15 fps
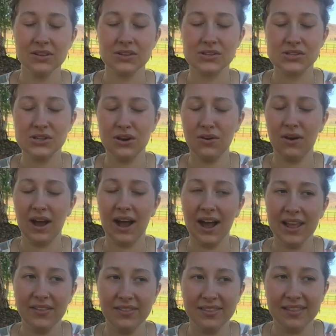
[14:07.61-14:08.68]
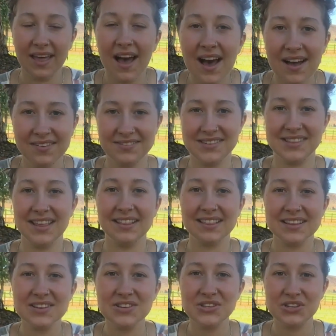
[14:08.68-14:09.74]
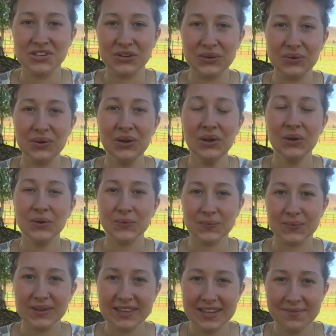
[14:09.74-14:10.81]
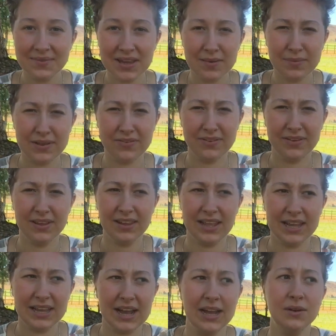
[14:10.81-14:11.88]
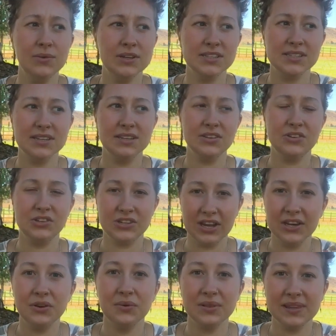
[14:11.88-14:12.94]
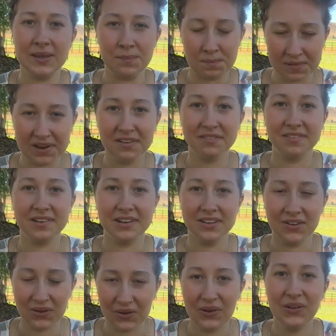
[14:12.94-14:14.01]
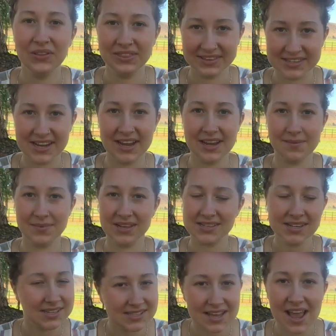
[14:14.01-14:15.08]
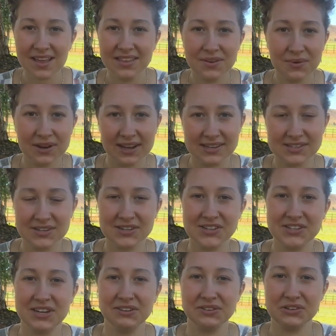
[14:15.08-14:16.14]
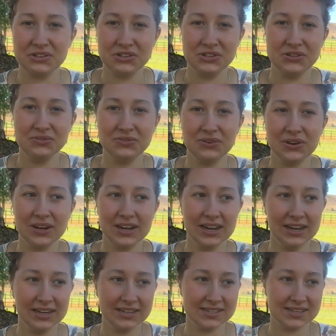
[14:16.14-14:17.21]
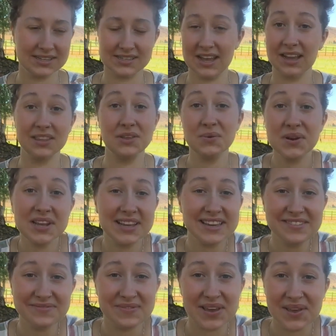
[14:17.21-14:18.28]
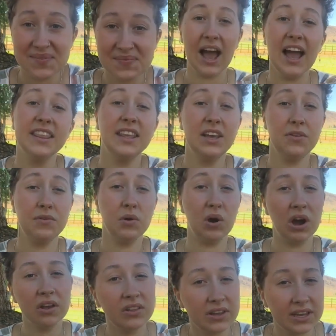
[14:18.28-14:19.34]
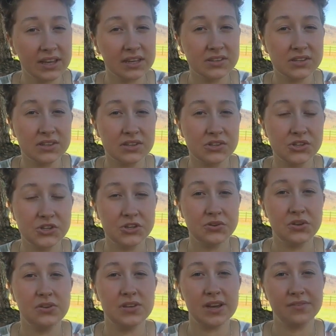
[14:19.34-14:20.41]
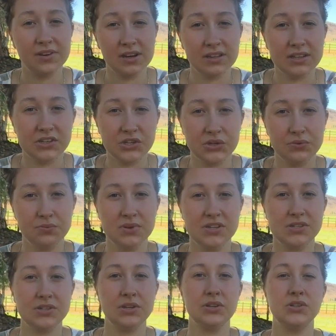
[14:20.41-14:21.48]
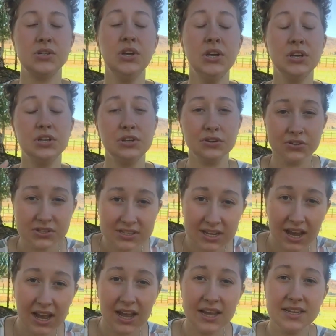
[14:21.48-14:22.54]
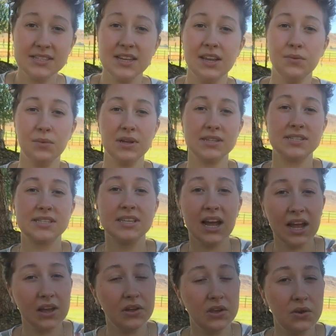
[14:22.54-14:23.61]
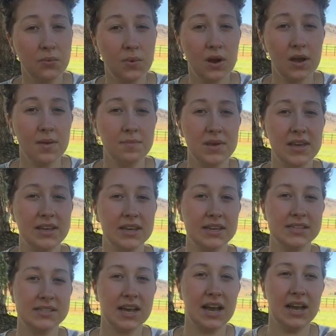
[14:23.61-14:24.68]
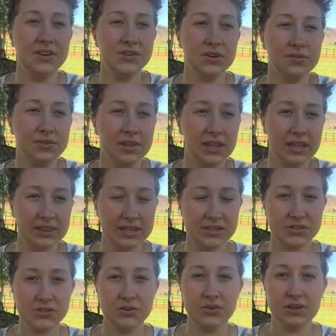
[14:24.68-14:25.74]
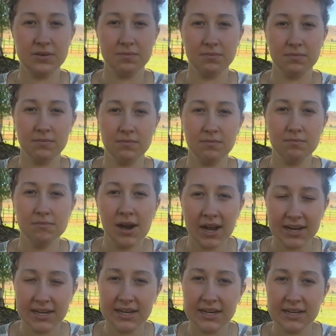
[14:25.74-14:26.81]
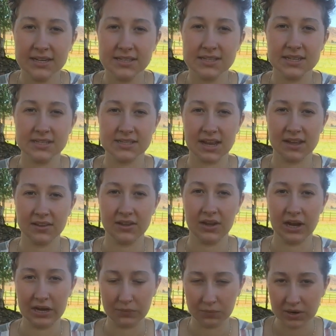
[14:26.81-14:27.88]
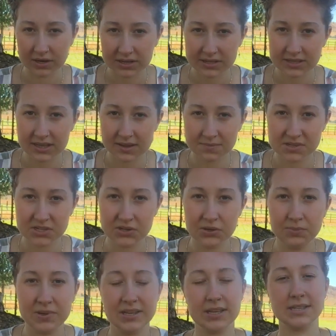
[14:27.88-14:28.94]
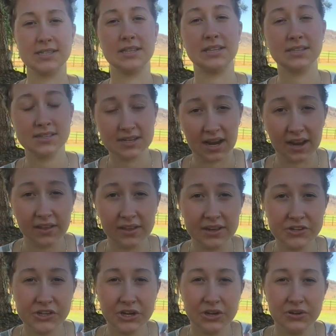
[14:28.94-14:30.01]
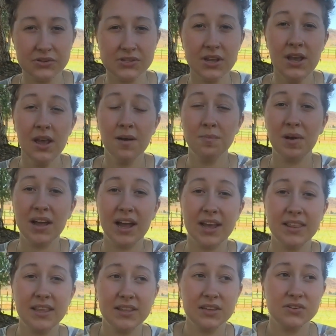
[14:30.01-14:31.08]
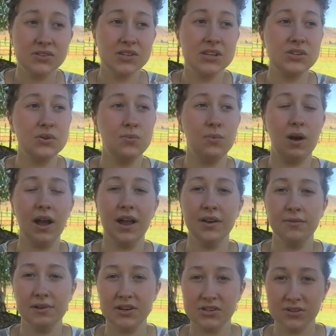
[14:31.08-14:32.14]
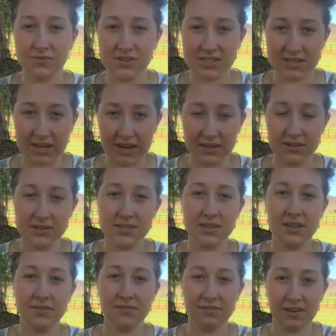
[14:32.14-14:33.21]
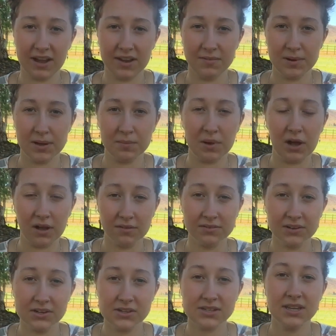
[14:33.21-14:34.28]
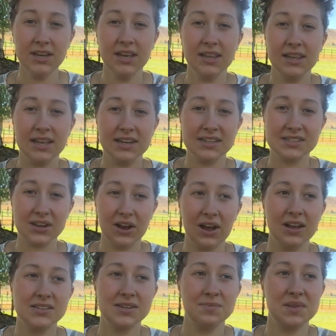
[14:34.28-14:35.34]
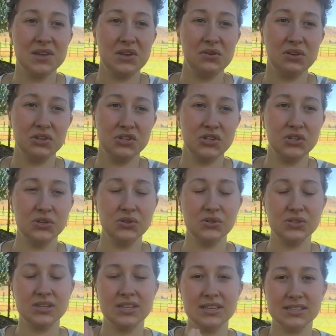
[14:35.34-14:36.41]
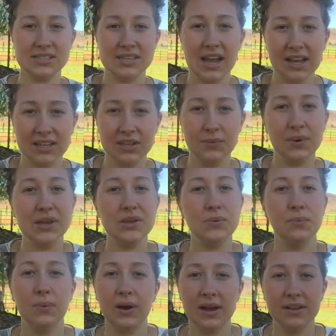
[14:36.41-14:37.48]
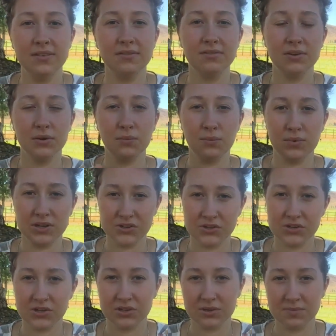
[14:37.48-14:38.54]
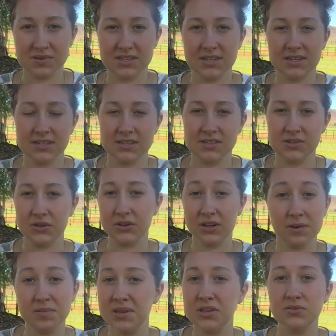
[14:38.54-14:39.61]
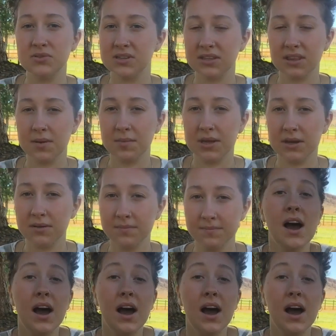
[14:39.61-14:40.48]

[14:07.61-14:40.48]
So I loved that this shoe really made me feel like I was genuinely barefoot all the time. That's exactly what I searched out this shoe for, and it's exactly what it gave me. I think if you are looking into this shoe, you definitely should research your size and what style you want, because I don't feel like they suited my needs exactly how I wanted them to because of the style I chose, but I think there's such a wide range of styles that Vibram offers that it's awesome that you can choose exactly what you want for which circumstances you're going to be using them in.